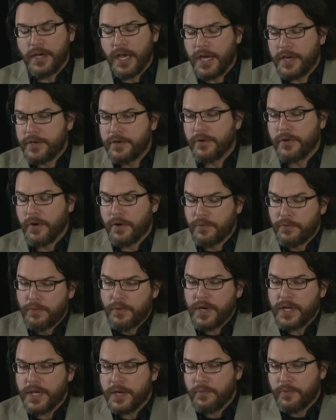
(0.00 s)
And you're
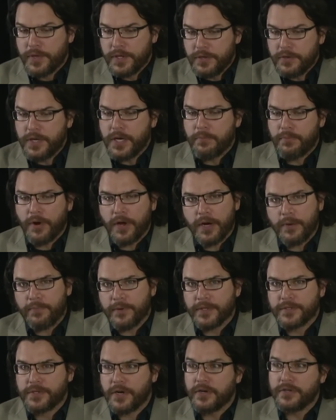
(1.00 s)
really, when you get brought up
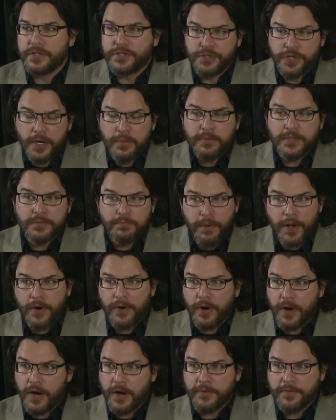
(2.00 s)
on charges, you're almost
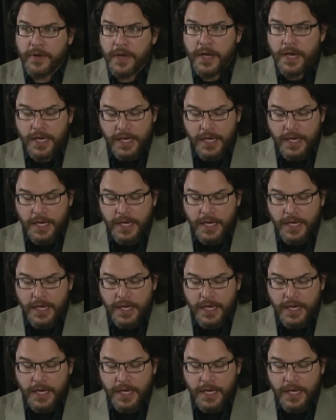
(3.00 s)
better off